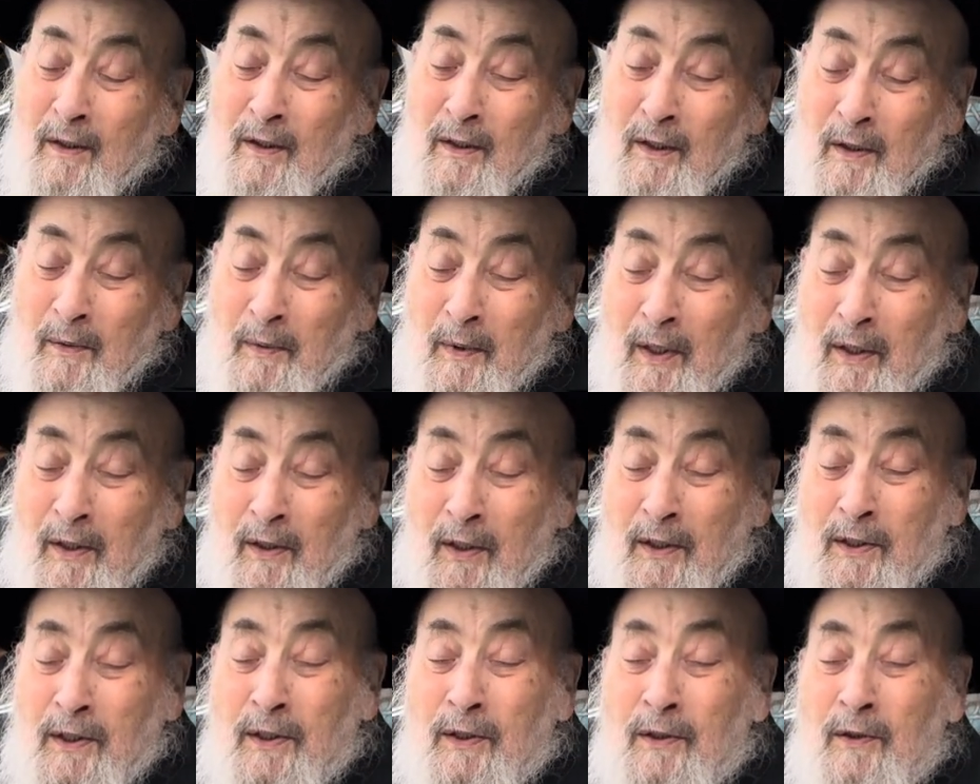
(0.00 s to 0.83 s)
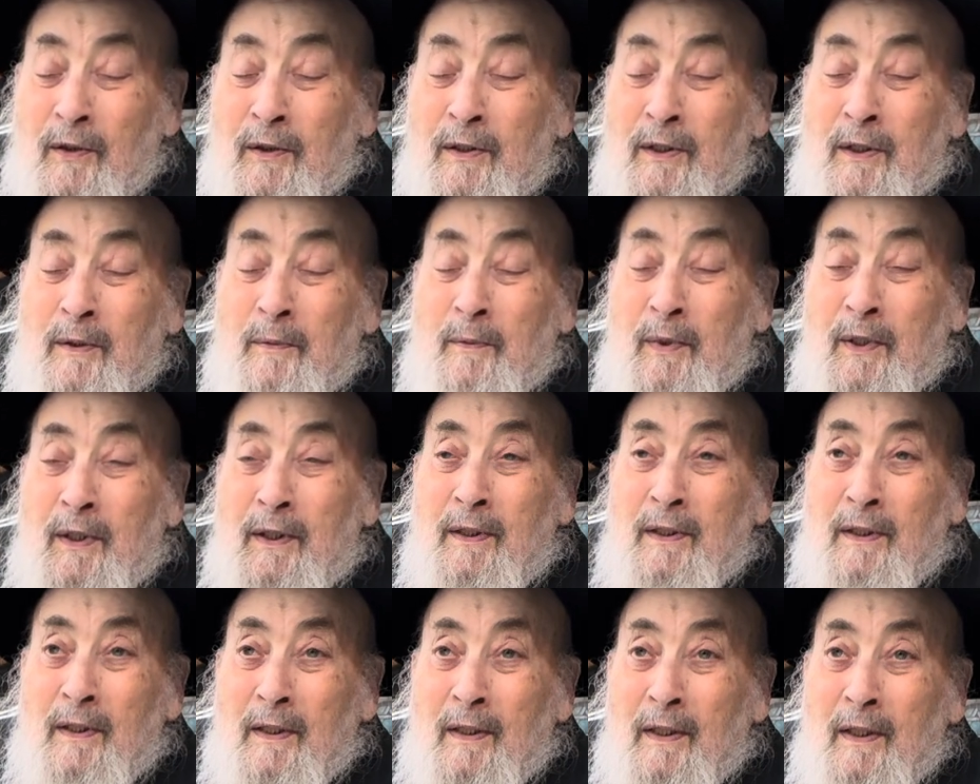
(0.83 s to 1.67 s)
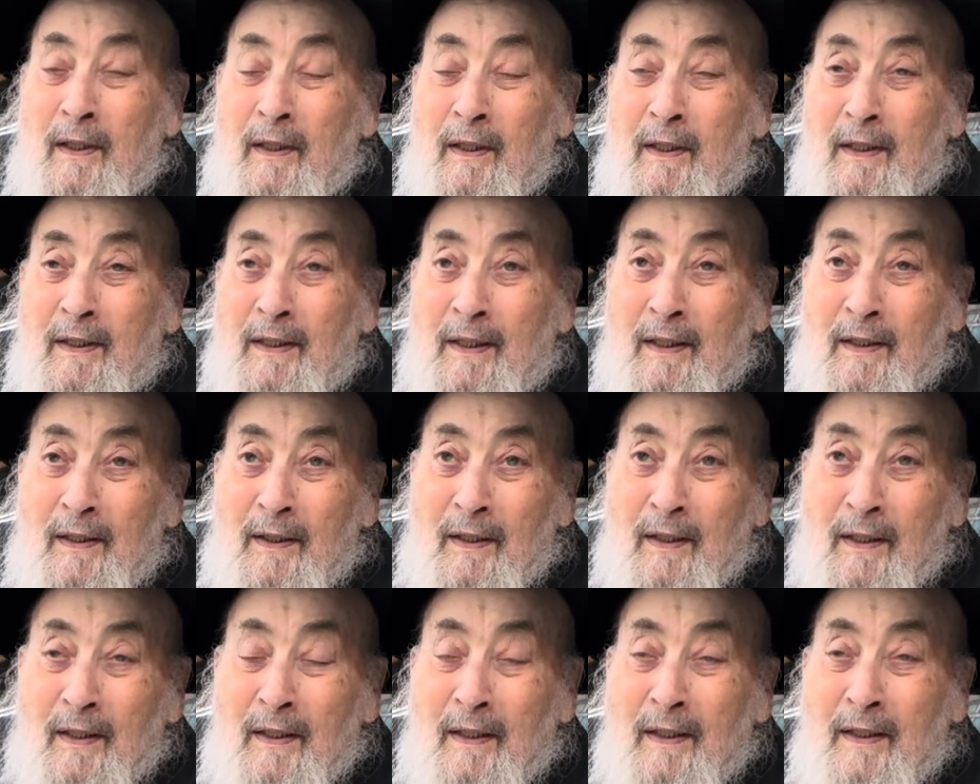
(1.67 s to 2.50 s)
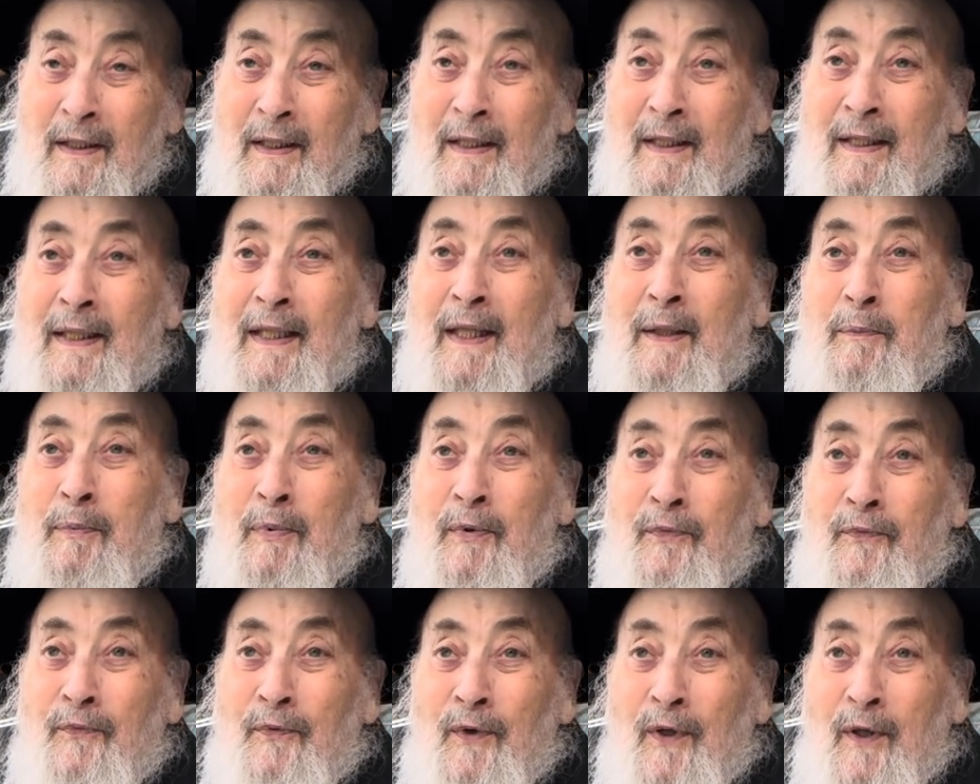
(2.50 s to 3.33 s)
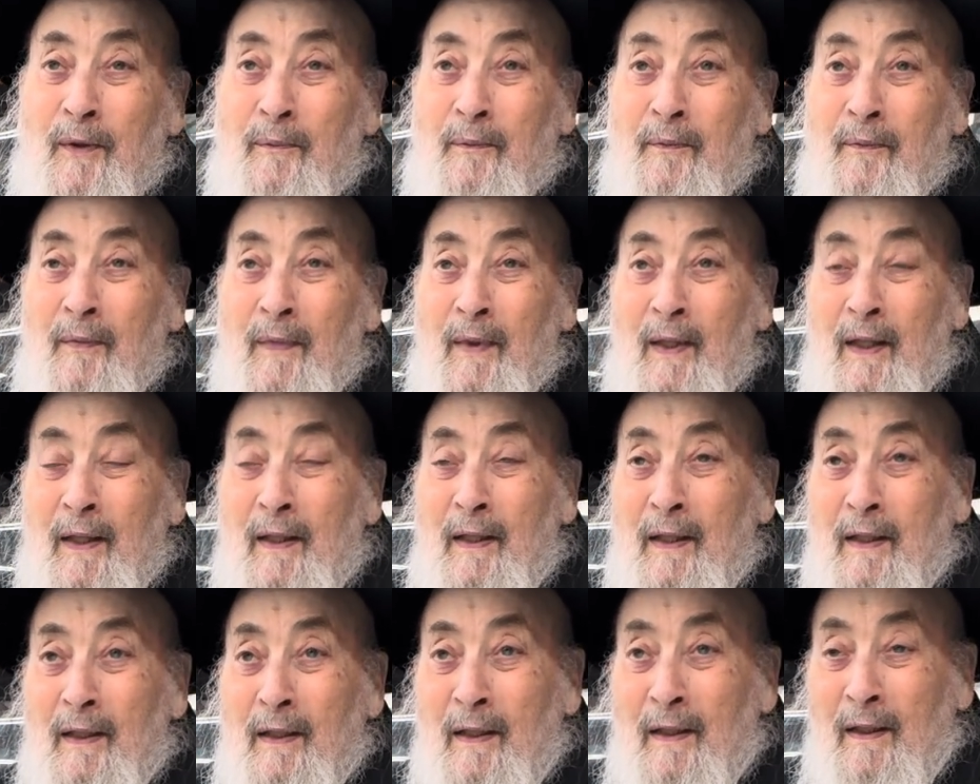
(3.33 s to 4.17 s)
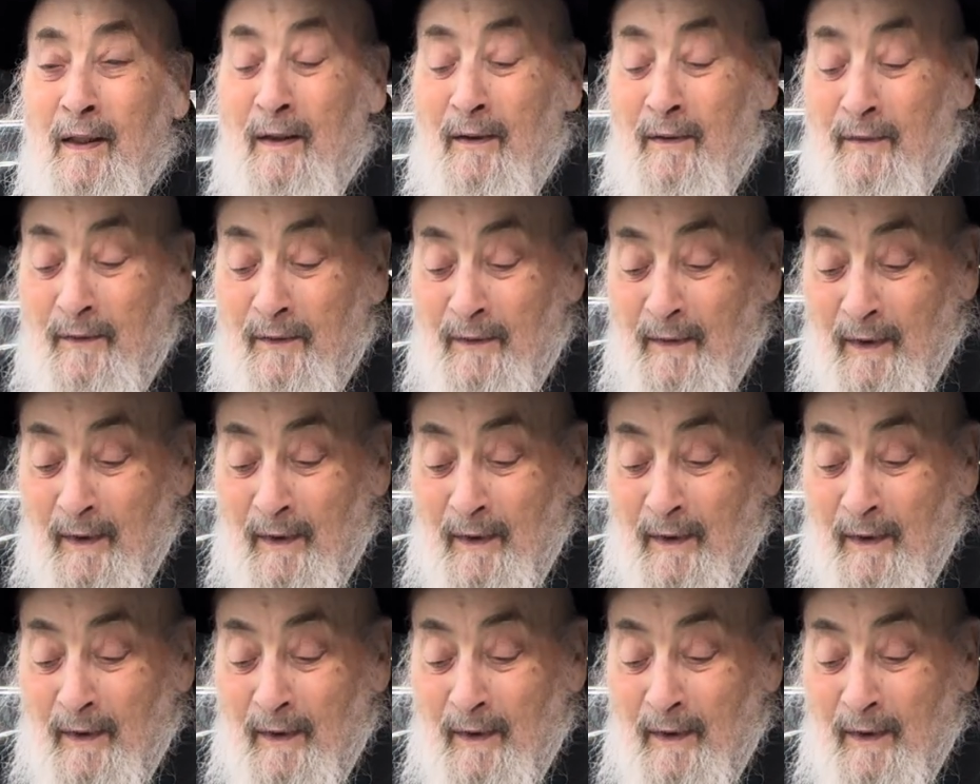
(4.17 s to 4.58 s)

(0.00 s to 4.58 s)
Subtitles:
Ubakashas also means it's a deeper form of